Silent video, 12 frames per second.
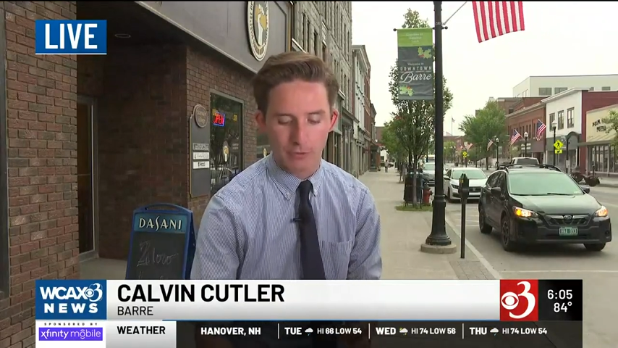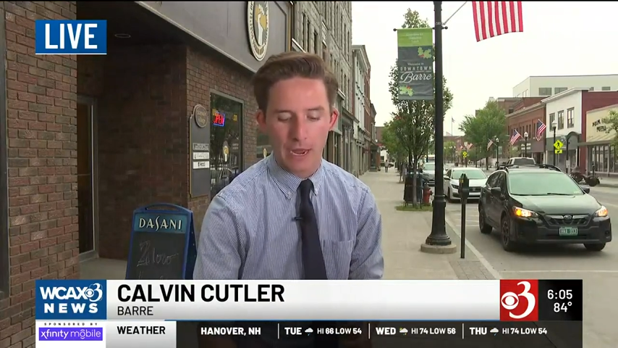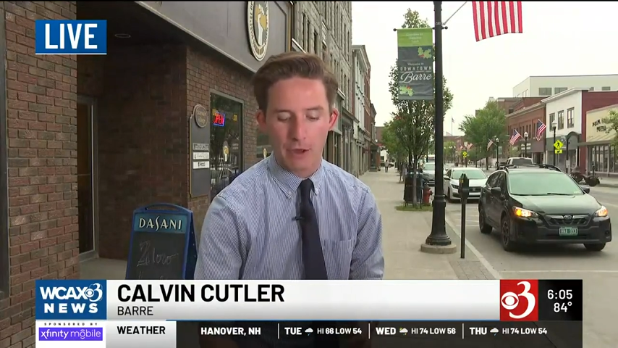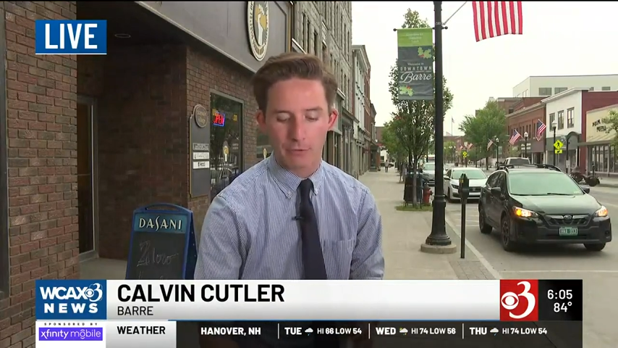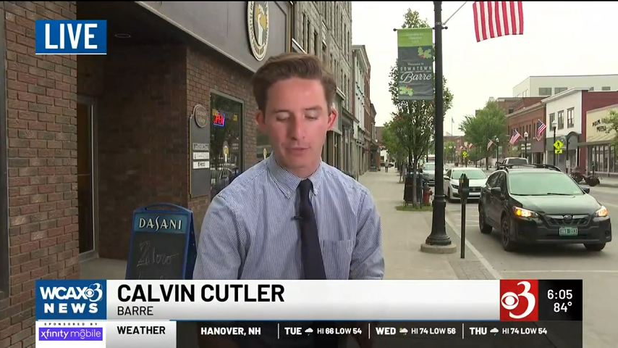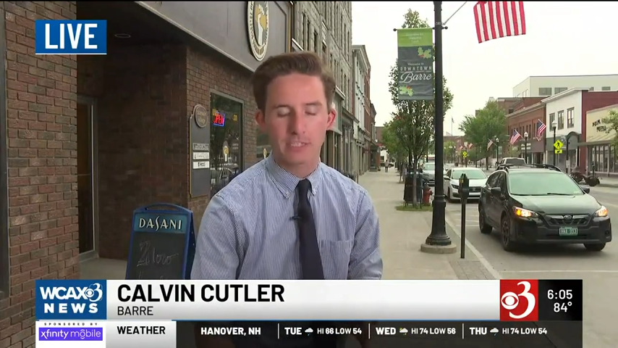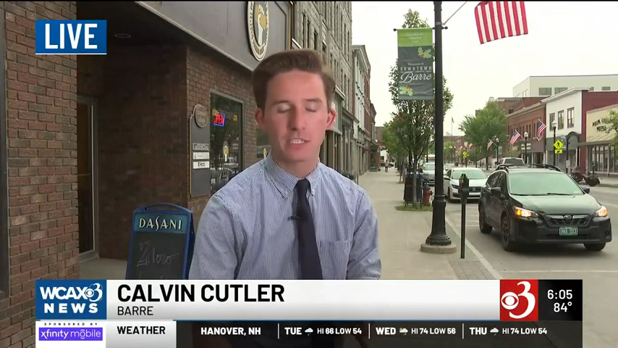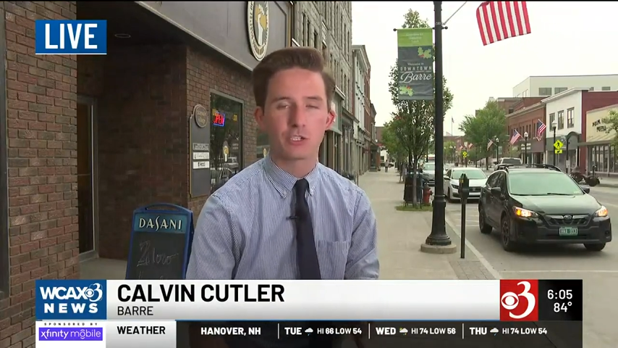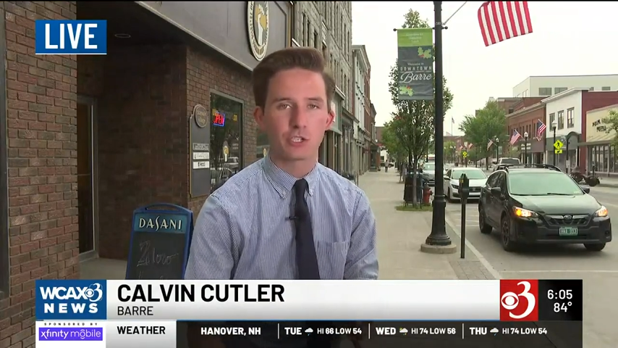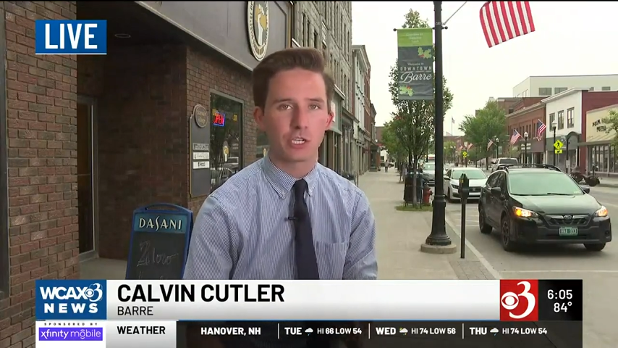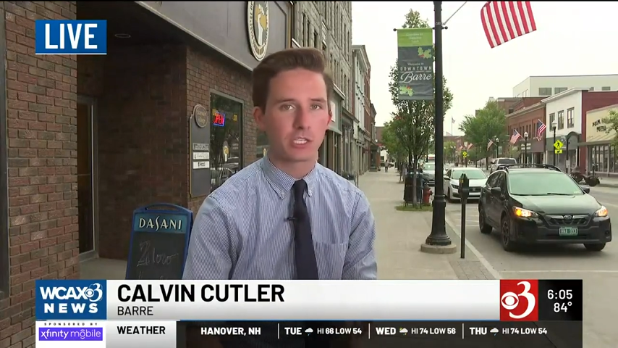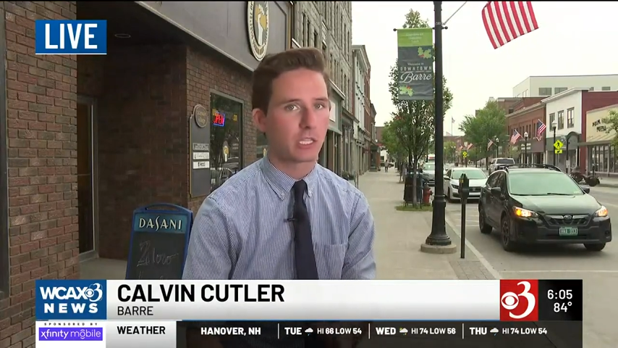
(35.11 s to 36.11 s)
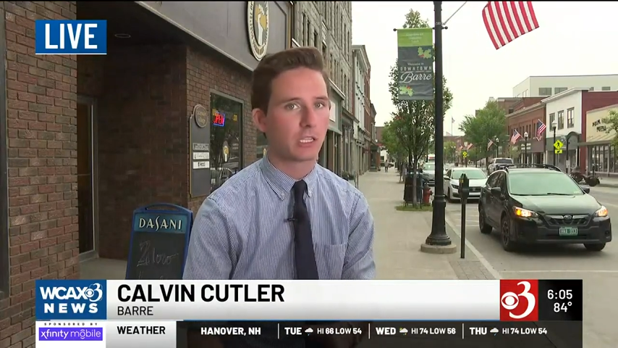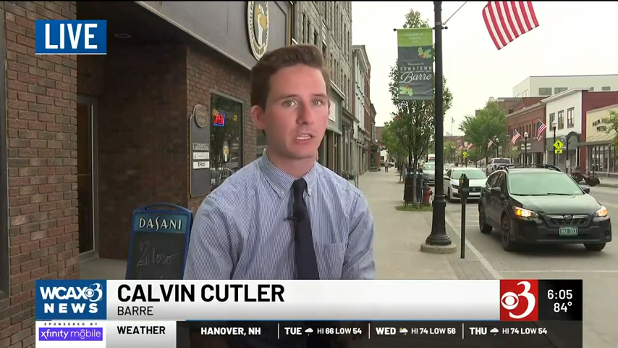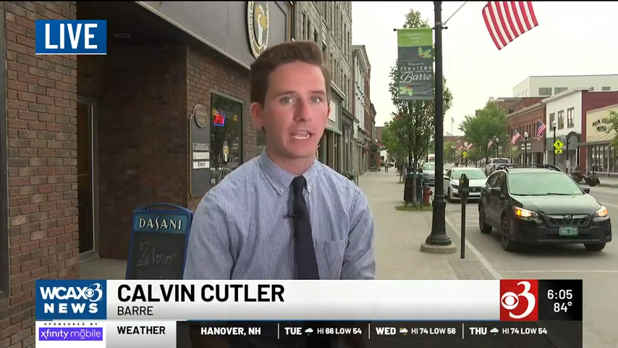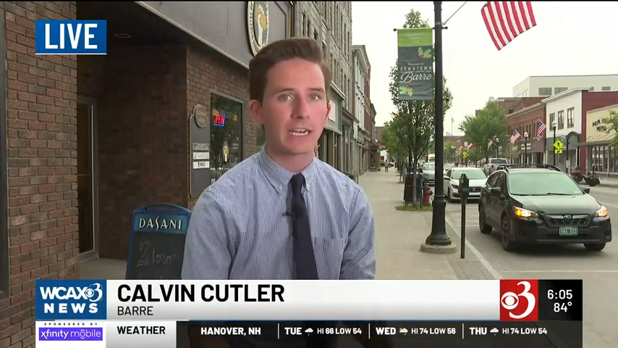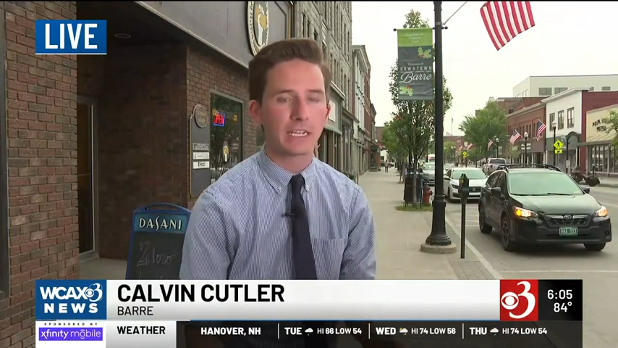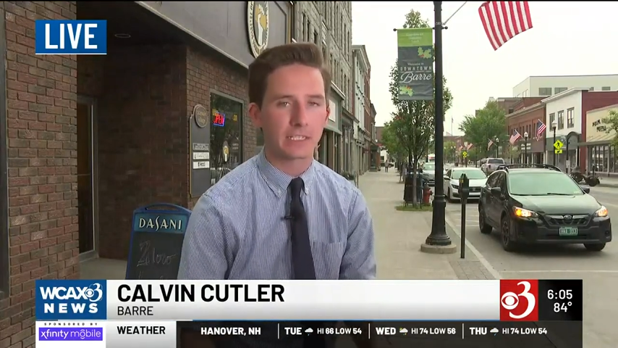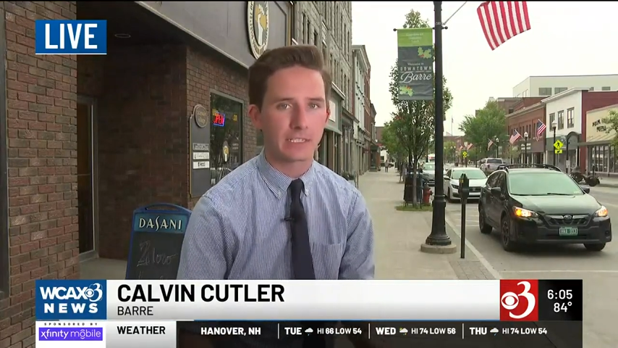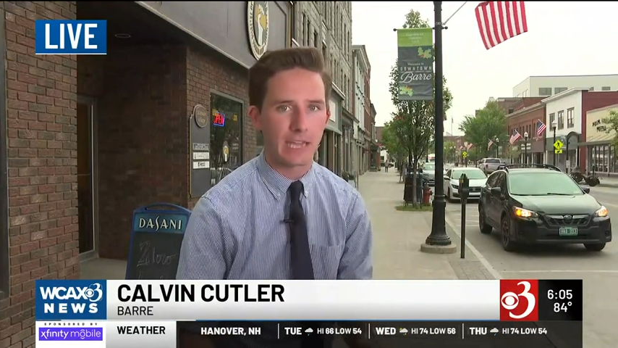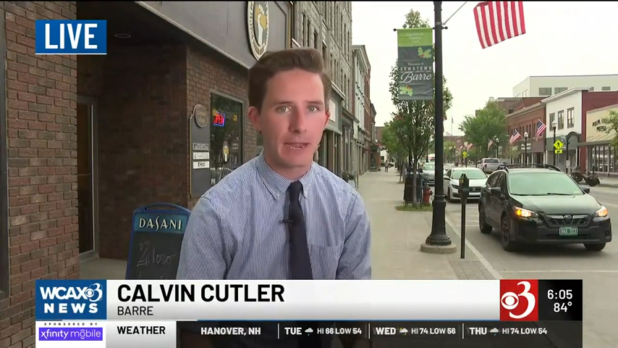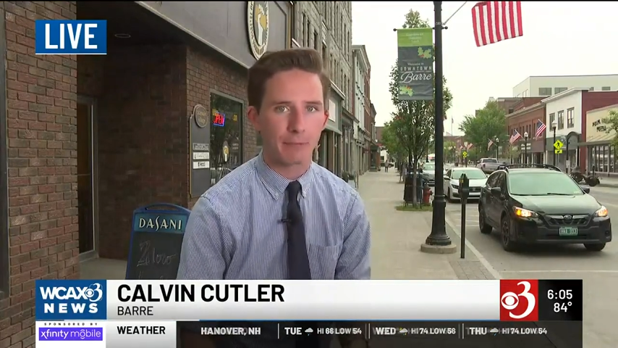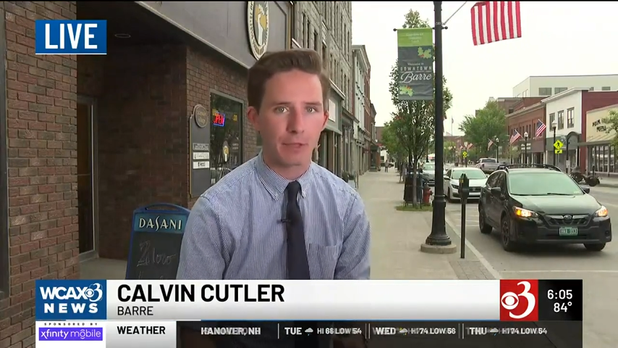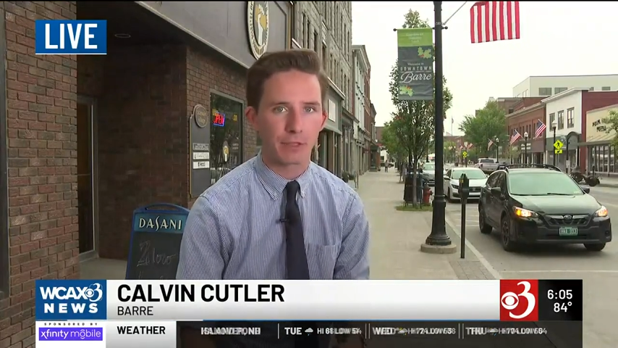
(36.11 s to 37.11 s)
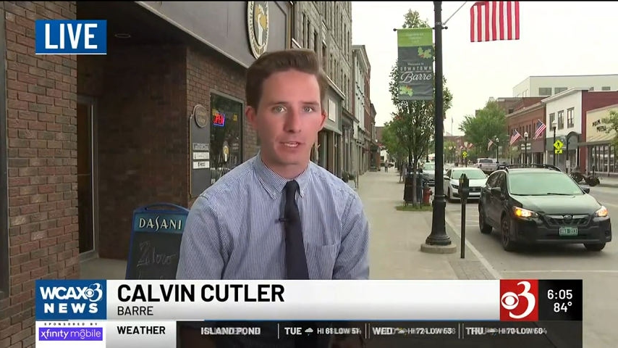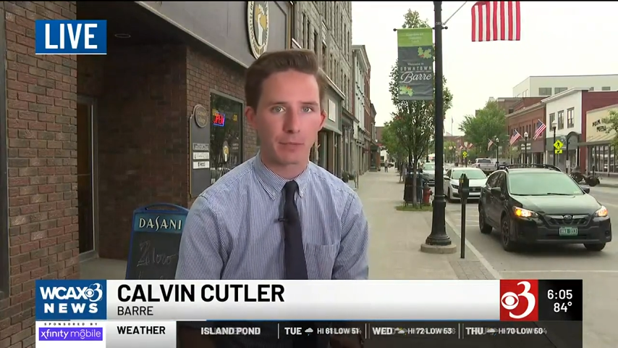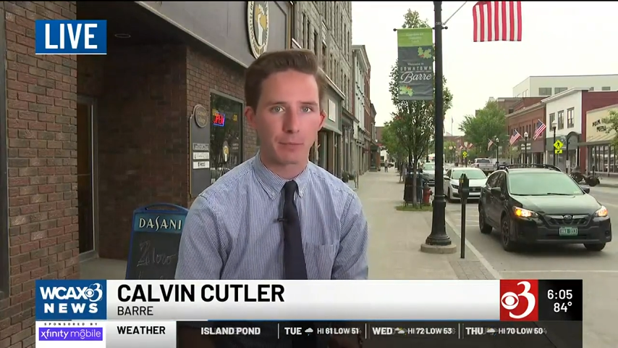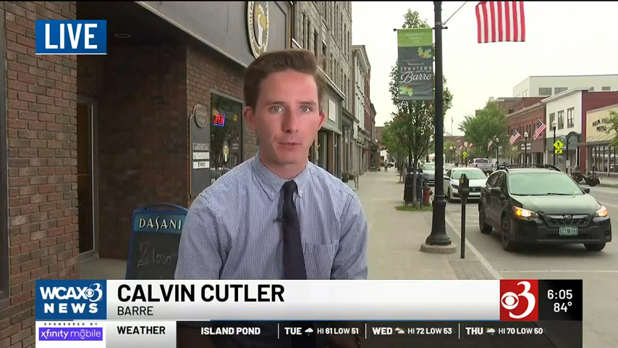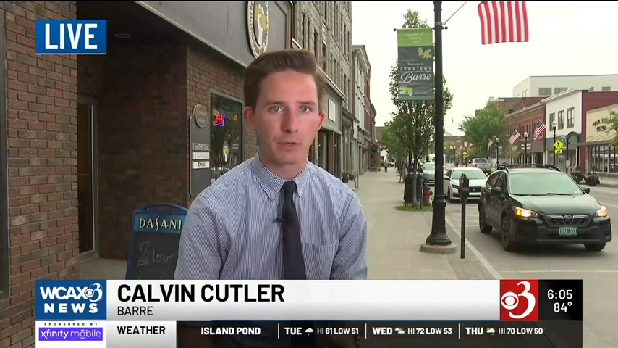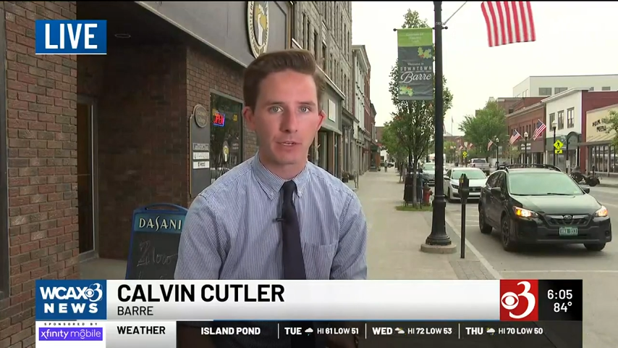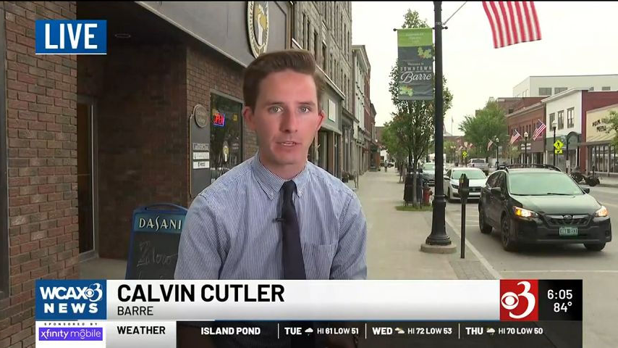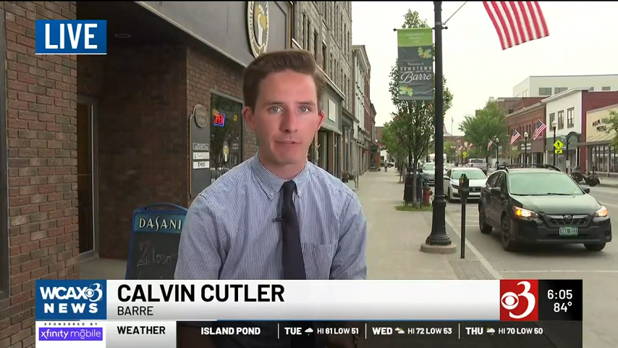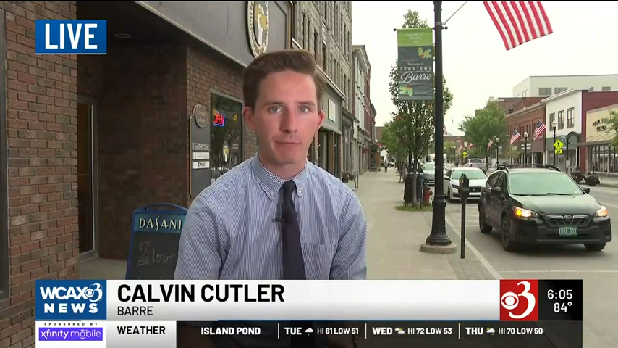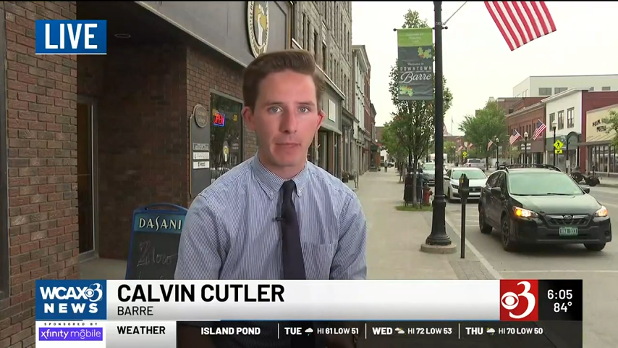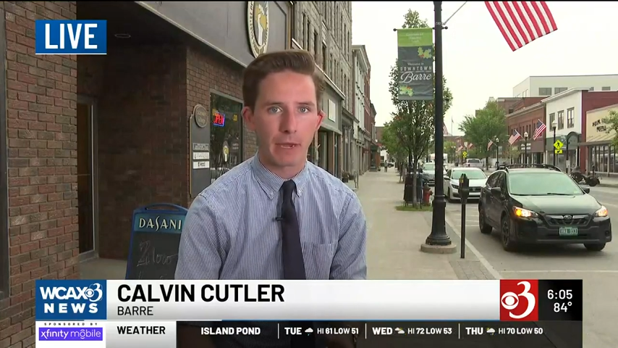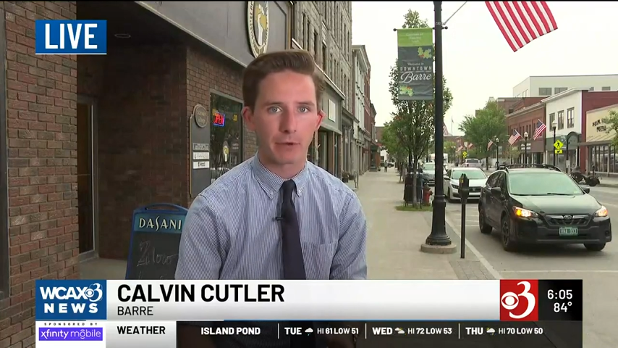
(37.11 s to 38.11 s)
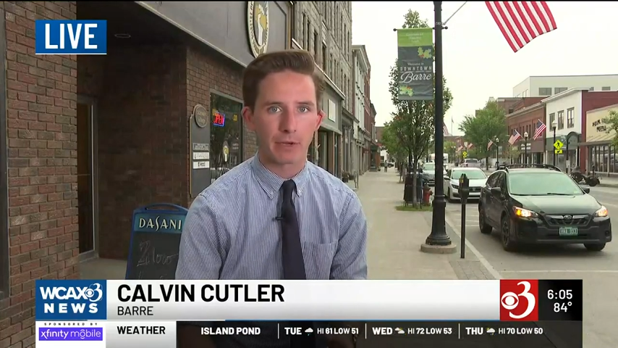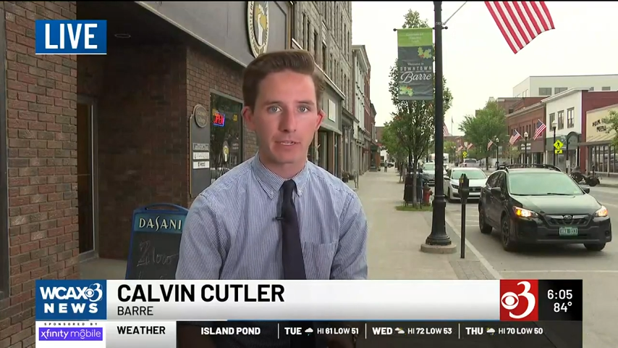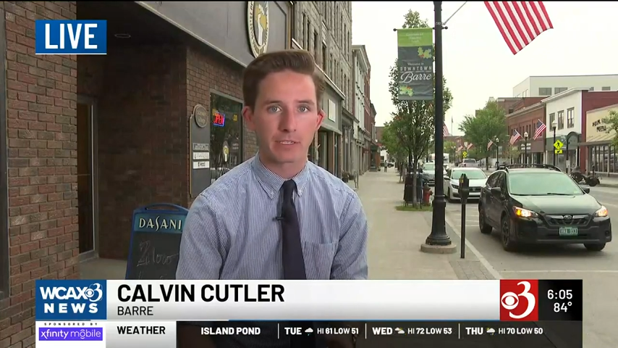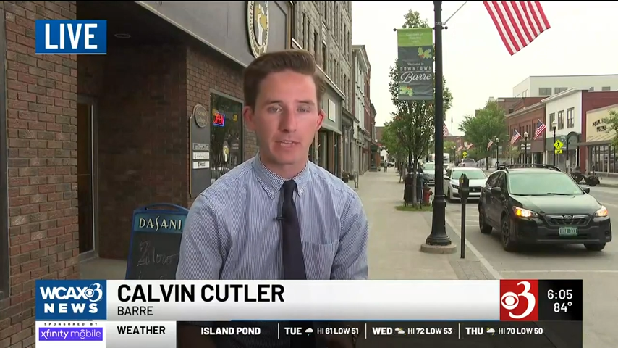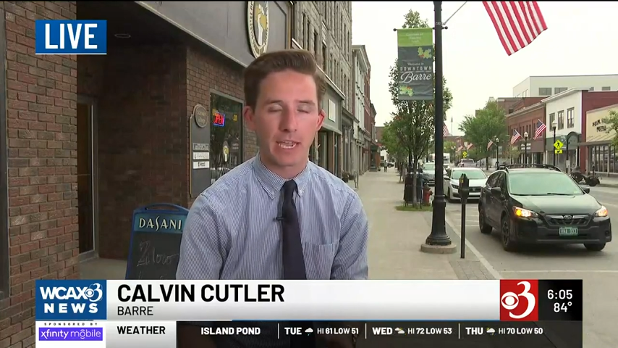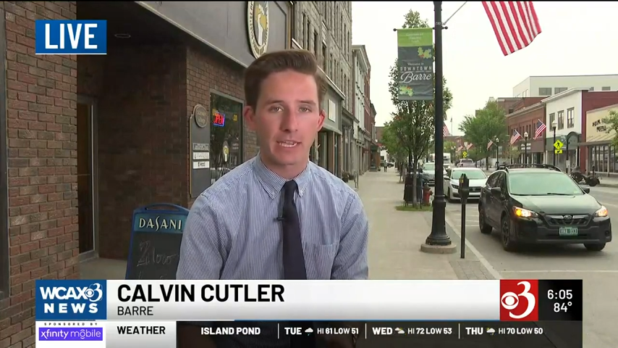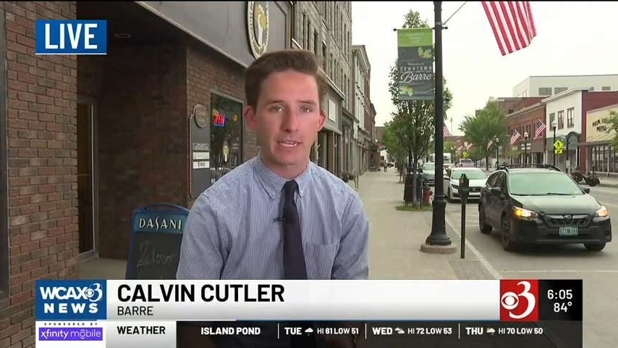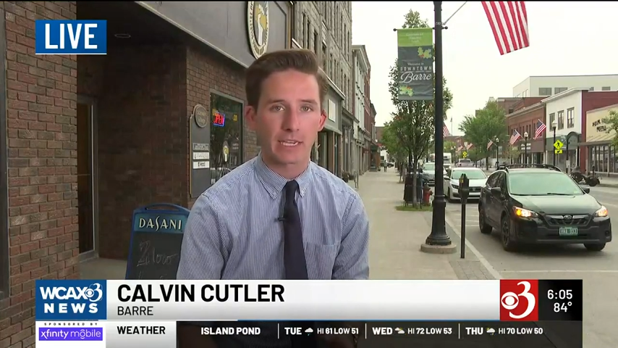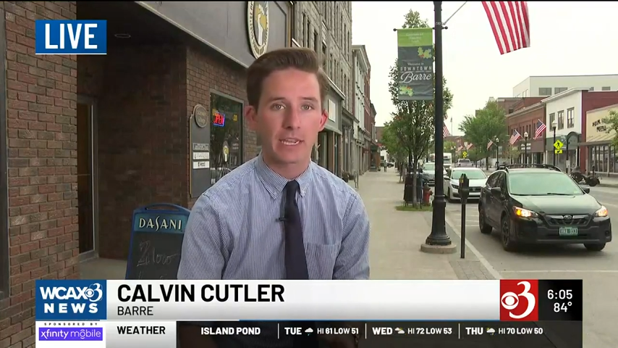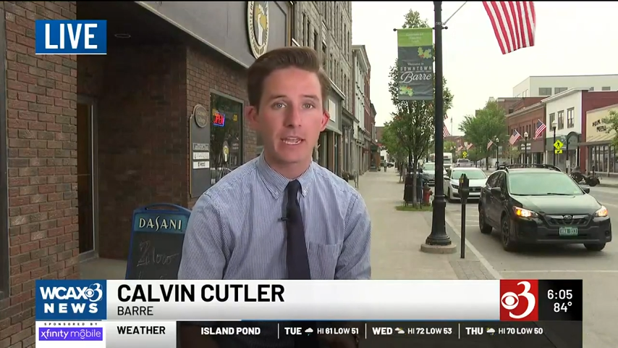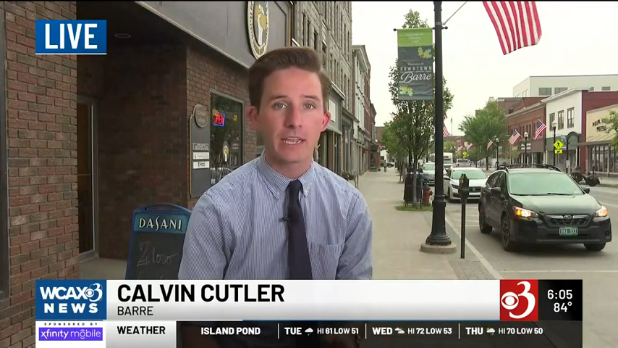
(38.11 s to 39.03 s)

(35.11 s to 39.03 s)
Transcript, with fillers: Now, this is just the latest step that the community of Barre is taking